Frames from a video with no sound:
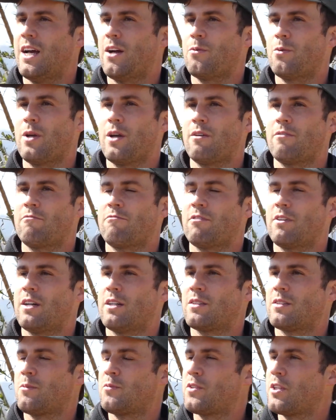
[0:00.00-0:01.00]
We have
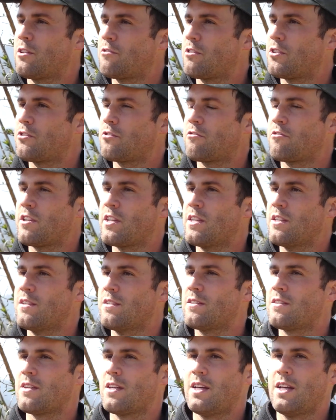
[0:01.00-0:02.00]
some citrus
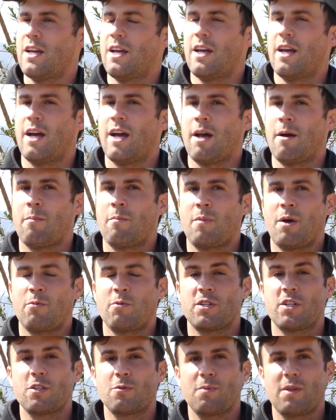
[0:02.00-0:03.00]
trees, and
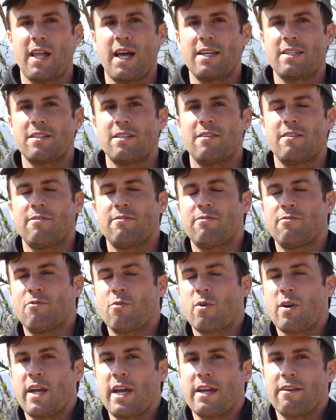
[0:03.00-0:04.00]
we just planted a
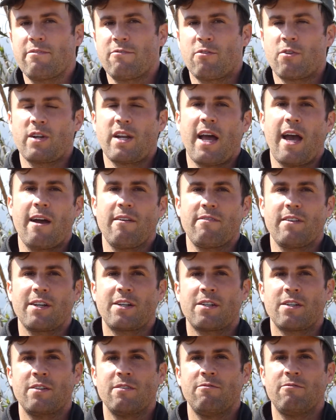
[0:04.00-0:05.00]
4.5
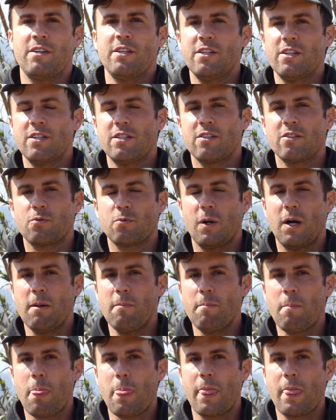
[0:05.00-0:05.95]
acre vineyard as well.